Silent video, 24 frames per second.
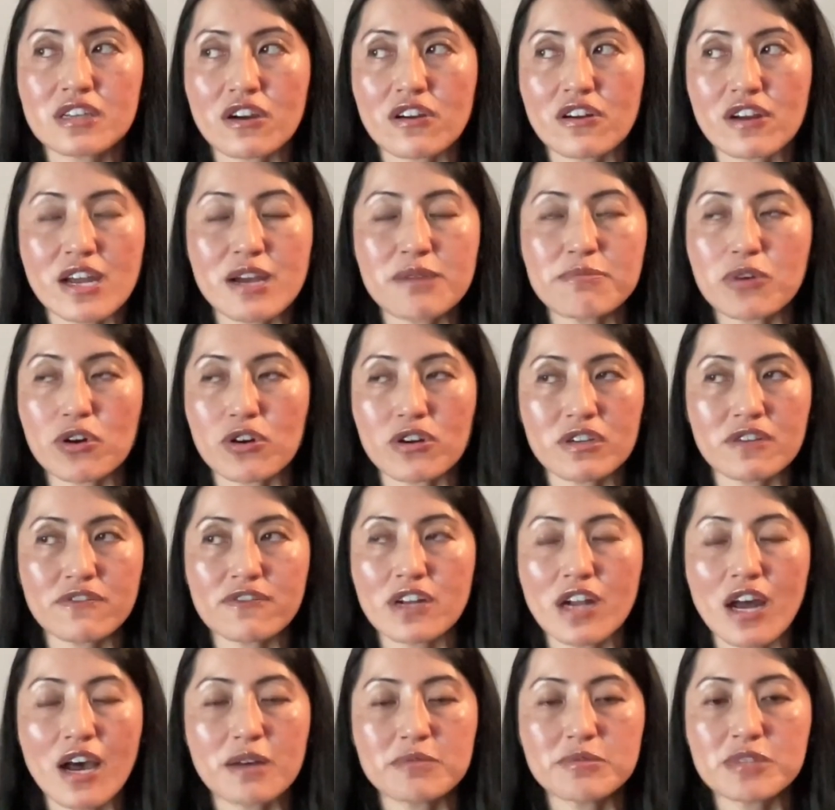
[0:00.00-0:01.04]
CRM, or
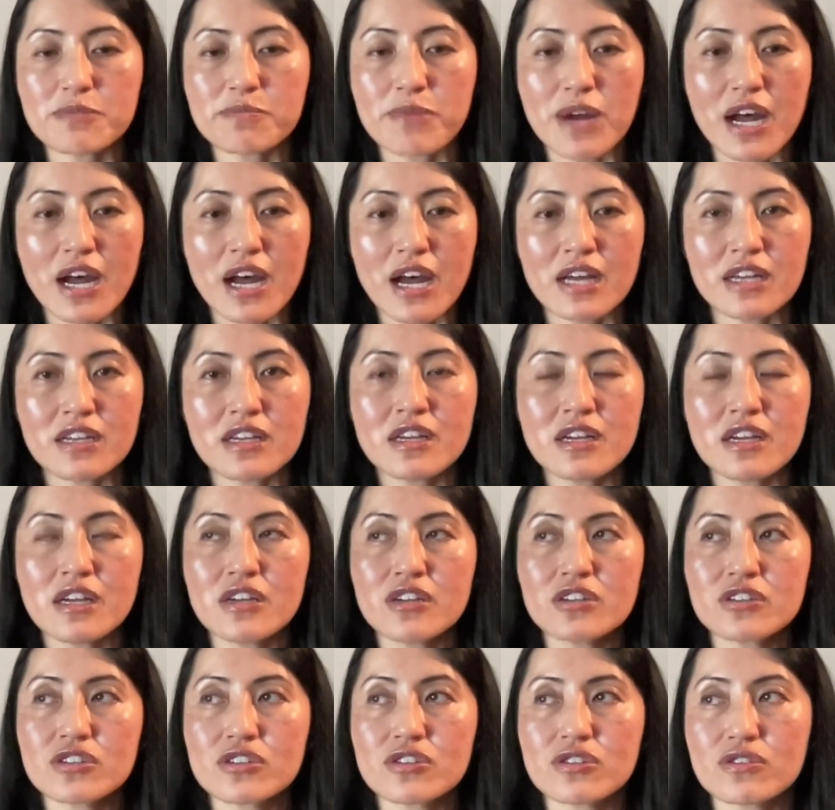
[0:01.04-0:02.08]
even
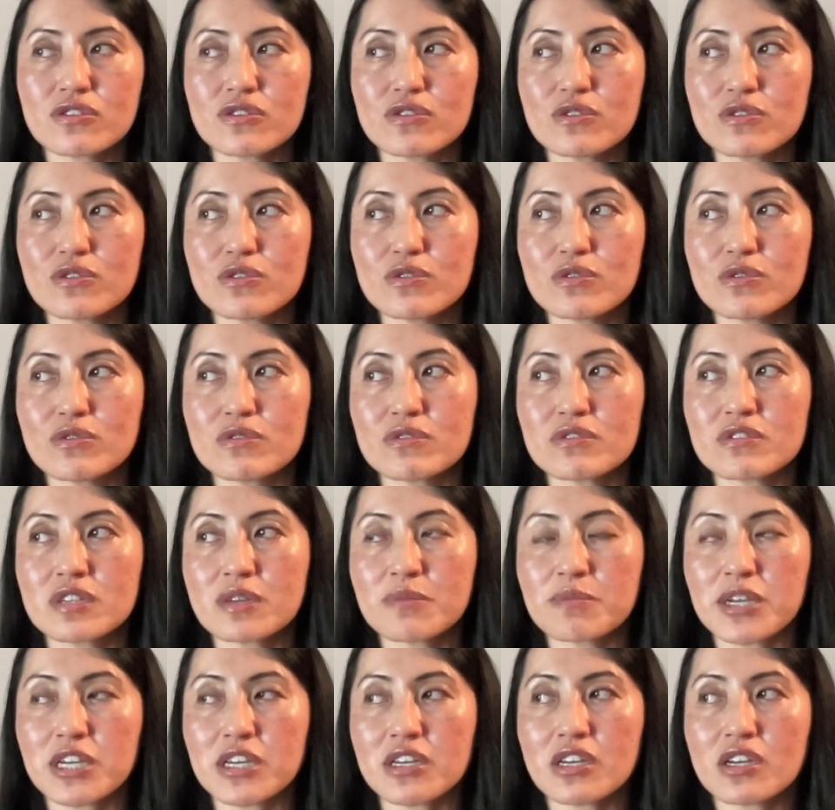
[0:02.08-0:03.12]
HubSpot to
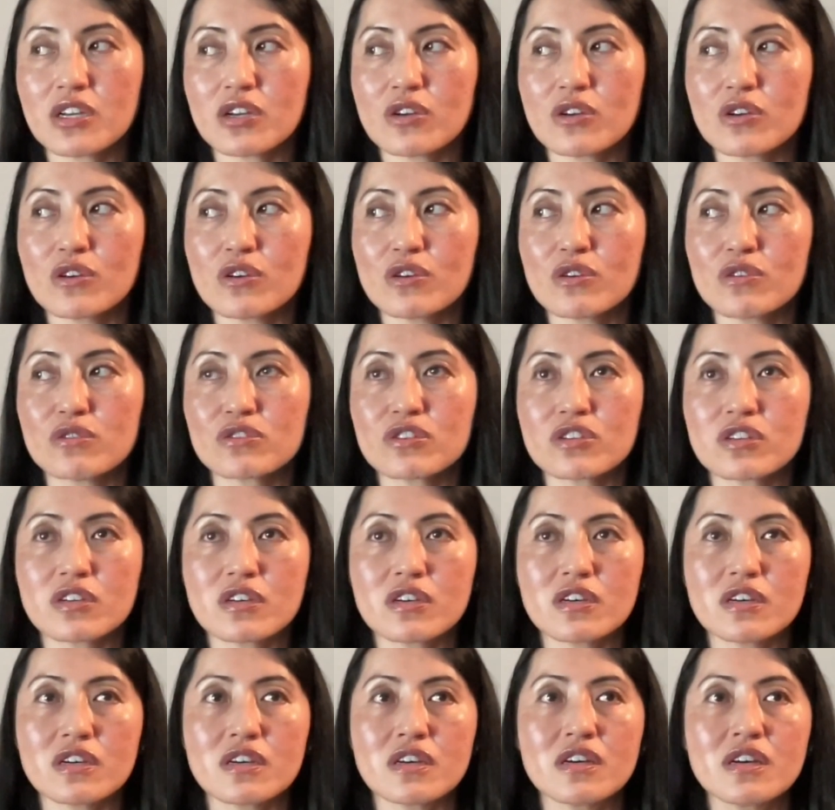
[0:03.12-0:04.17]
CPQ
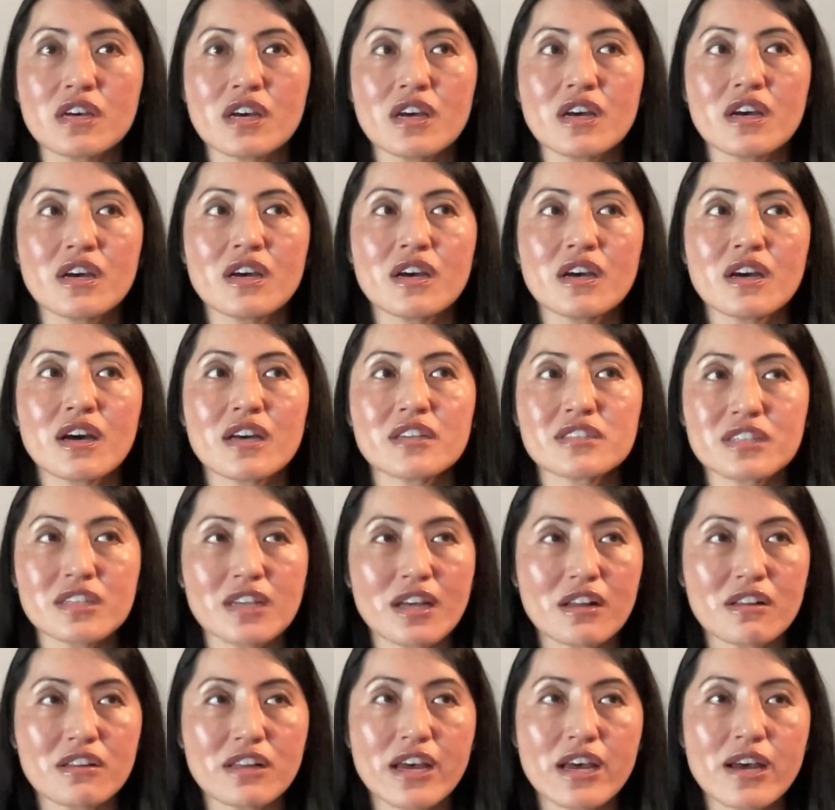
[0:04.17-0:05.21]
to a
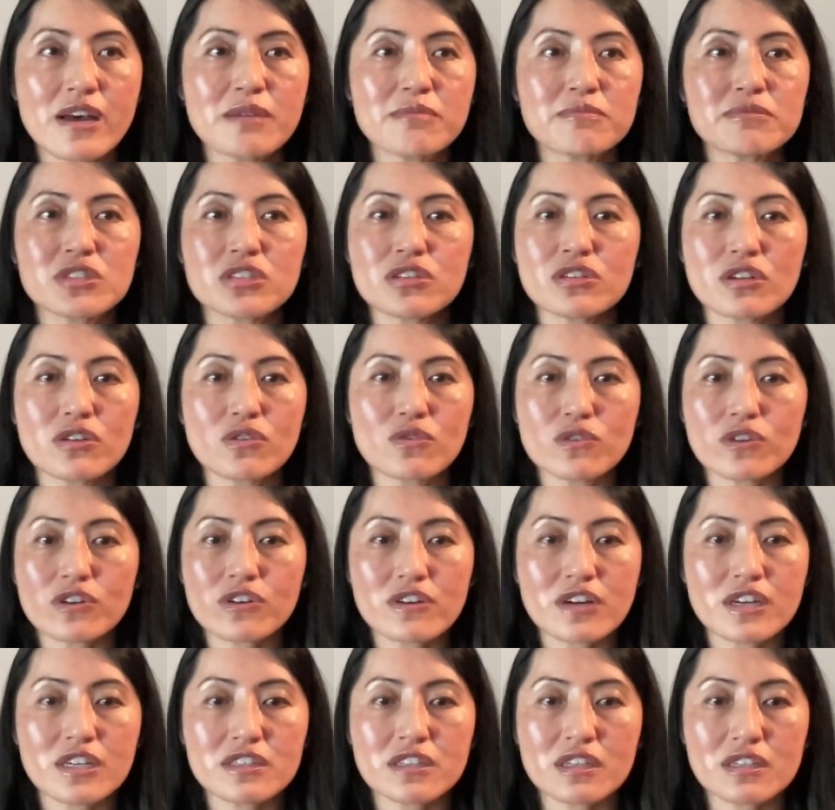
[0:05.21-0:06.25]
CLM to the
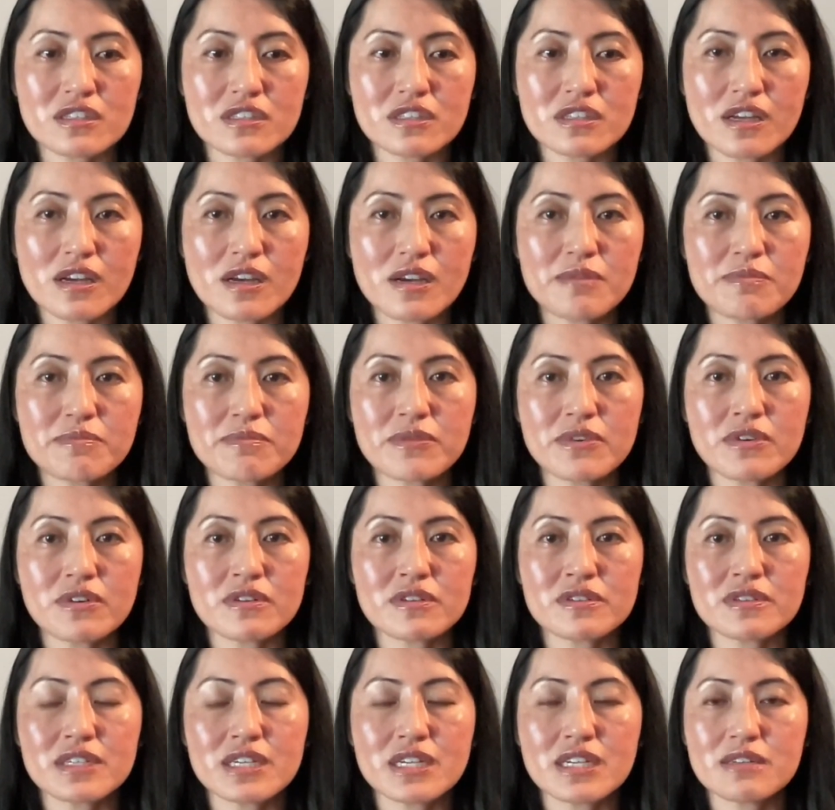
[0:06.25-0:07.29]
ordering system
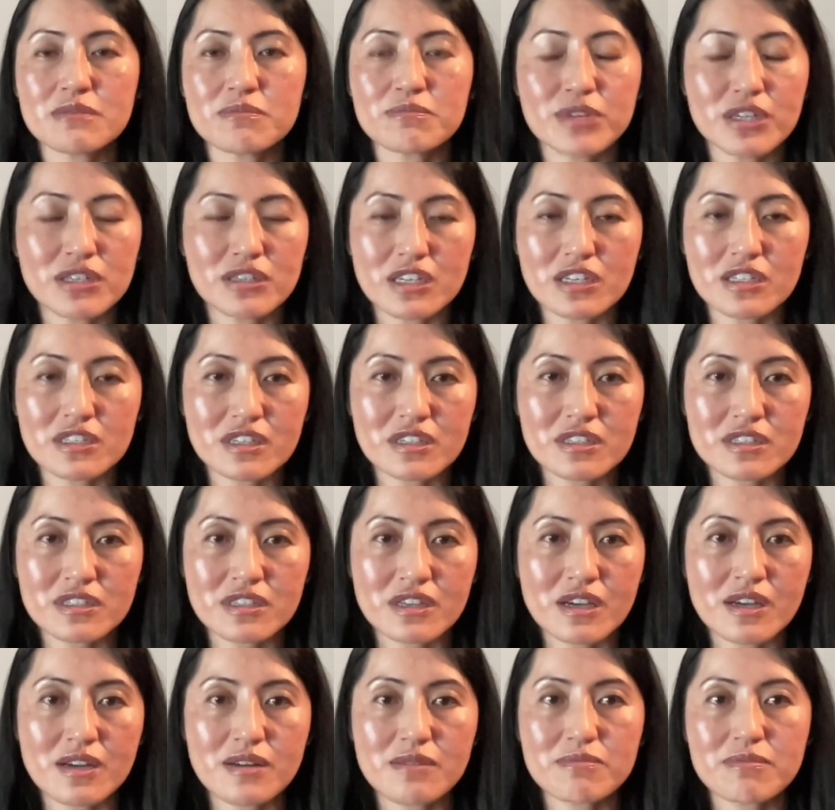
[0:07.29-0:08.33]
and billing
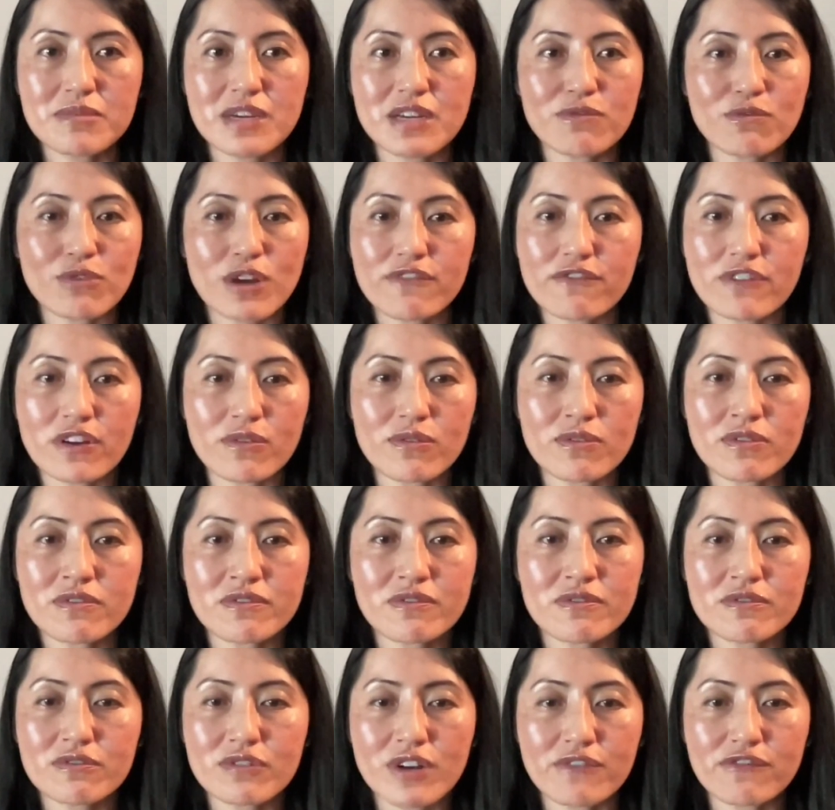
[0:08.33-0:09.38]
system and
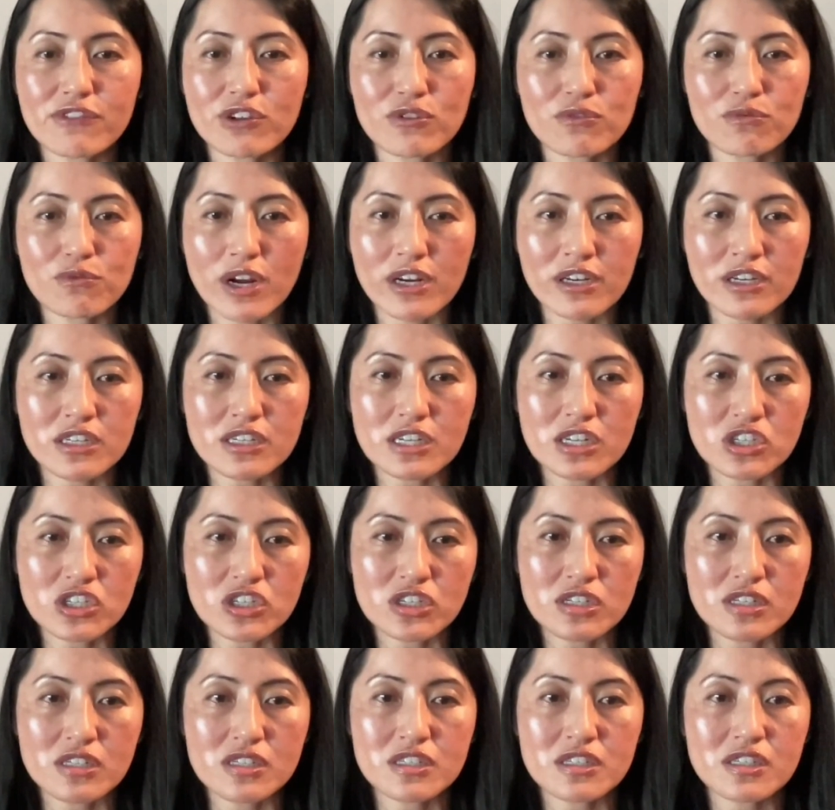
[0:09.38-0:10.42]
revenue
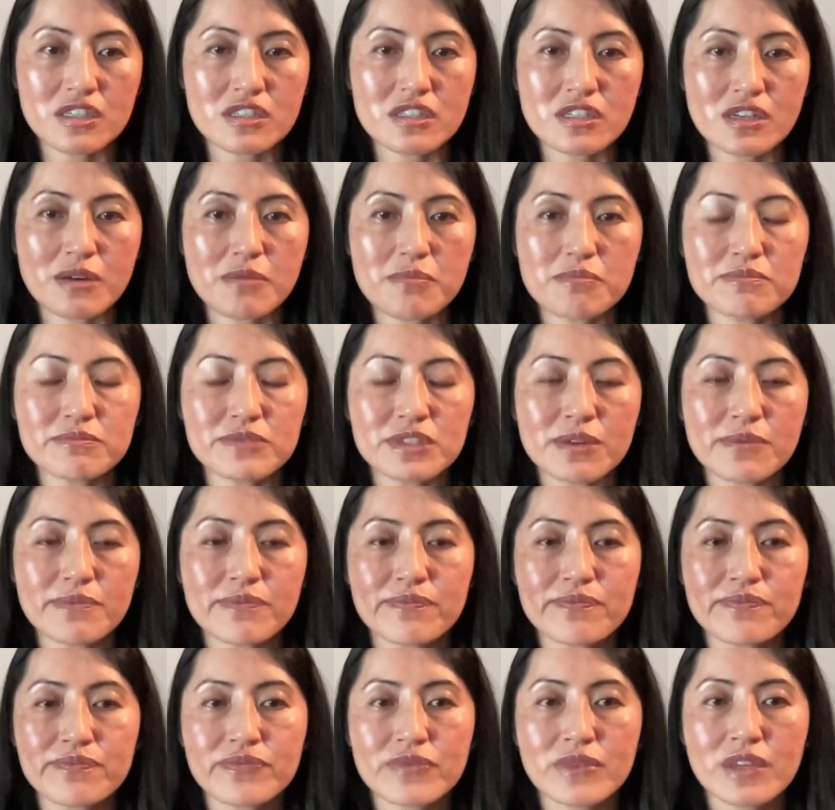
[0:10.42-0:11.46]
recognition systems.
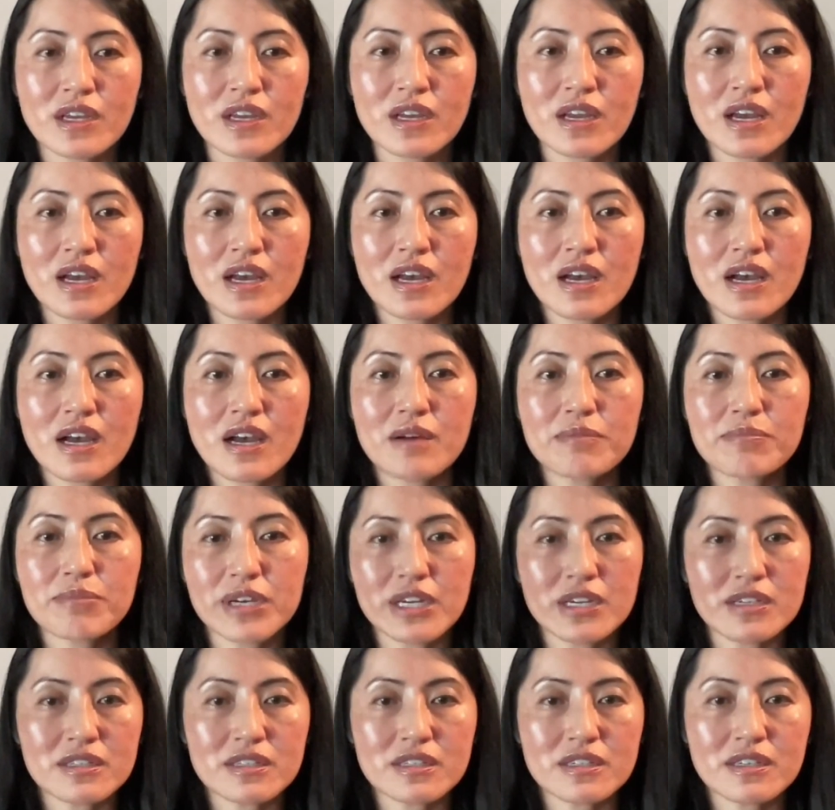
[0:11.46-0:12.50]

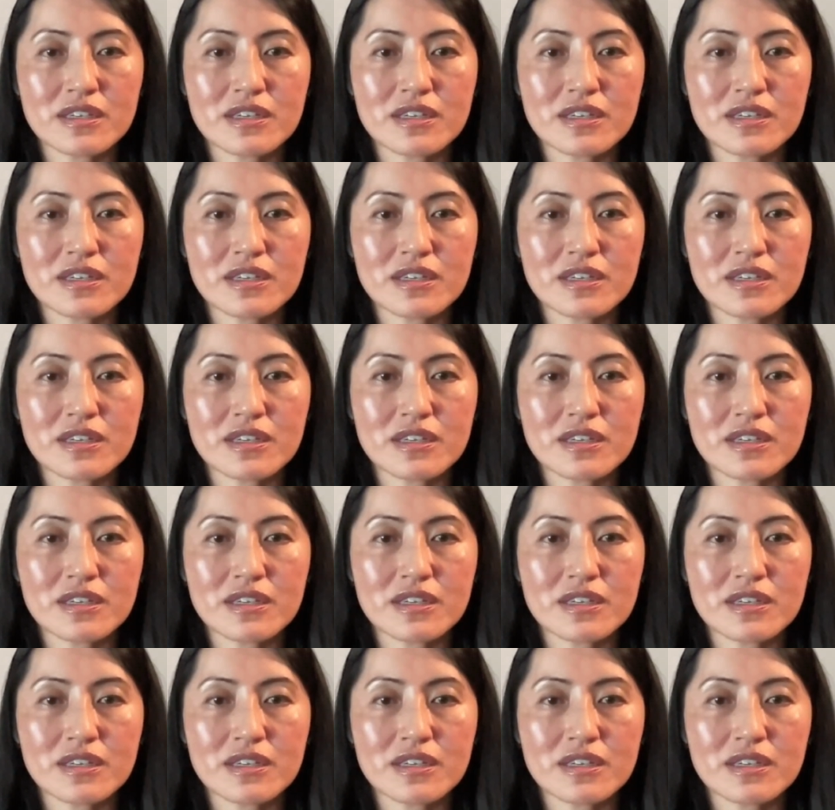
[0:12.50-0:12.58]
But